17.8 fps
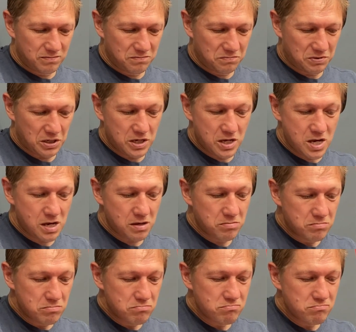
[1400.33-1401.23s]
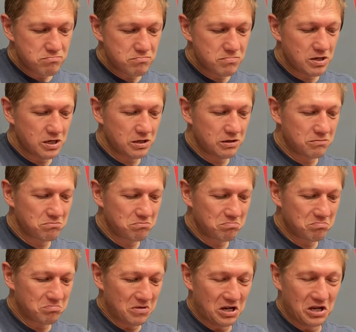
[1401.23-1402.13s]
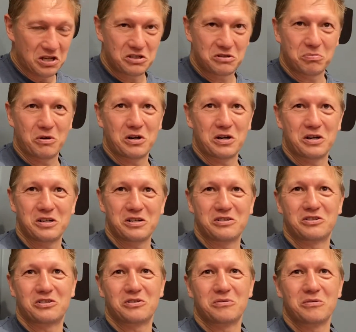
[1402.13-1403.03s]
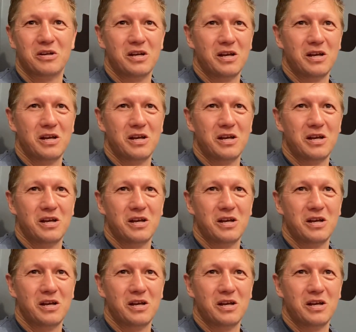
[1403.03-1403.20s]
But yeah, it is what it is.